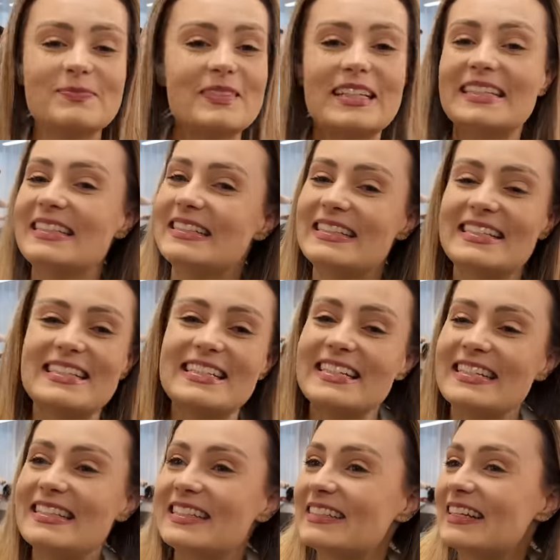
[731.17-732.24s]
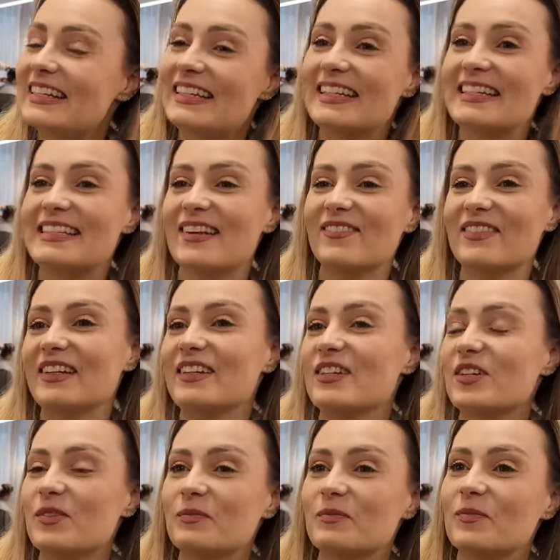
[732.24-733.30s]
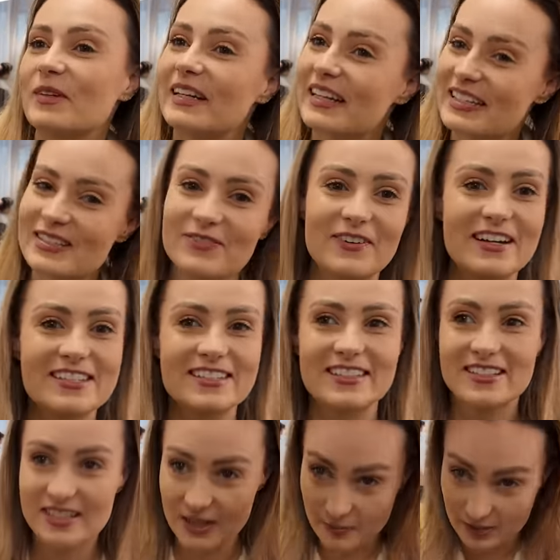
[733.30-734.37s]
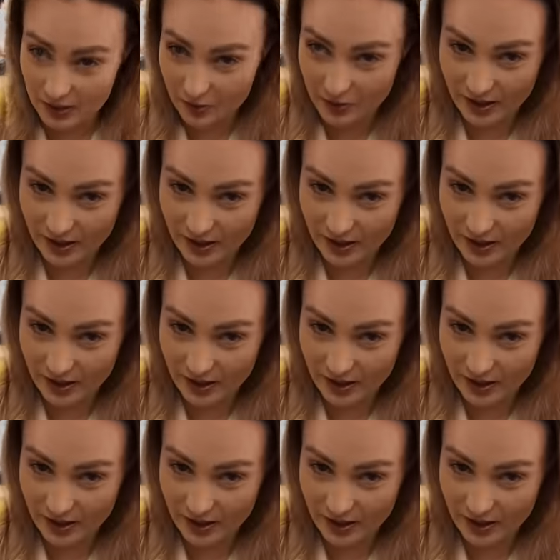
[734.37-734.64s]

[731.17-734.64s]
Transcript: It, it needs it needs something new. We need to freshen this up, don't we,